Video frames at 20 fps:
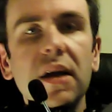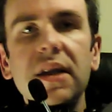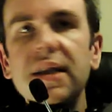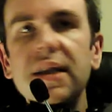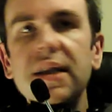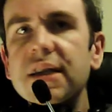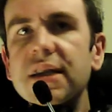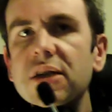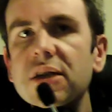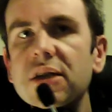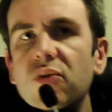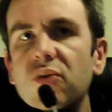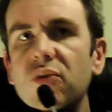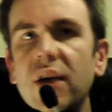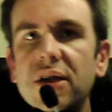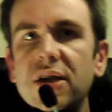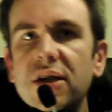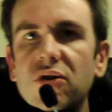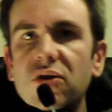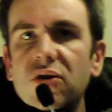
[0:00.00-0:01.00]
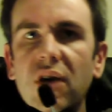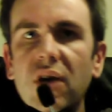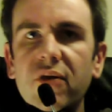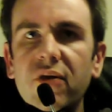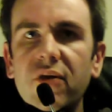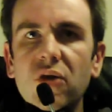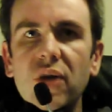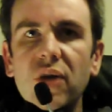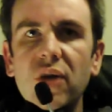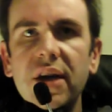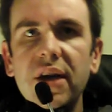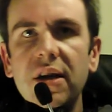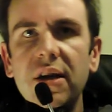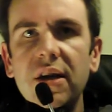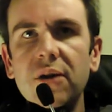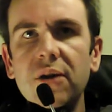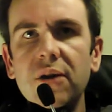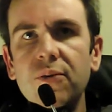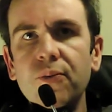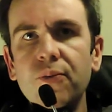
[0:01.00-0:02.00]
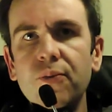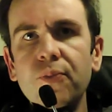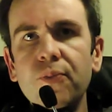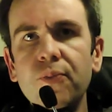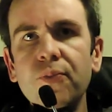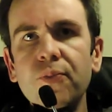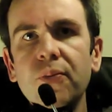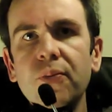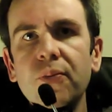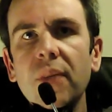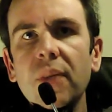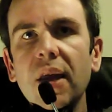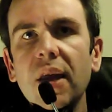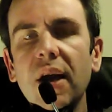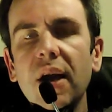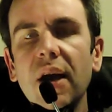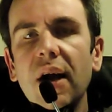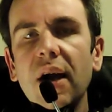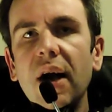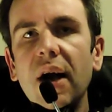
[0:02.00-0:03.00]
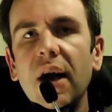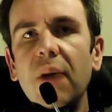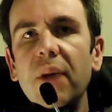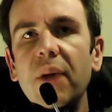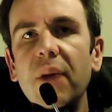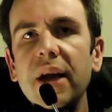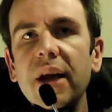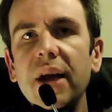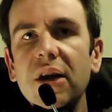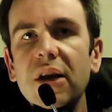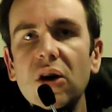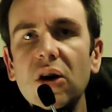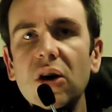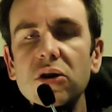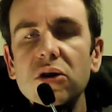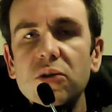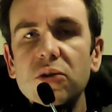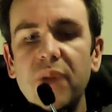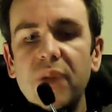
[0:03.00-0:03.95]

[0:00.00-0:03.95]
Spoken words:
This is Race Driver Grid. It costs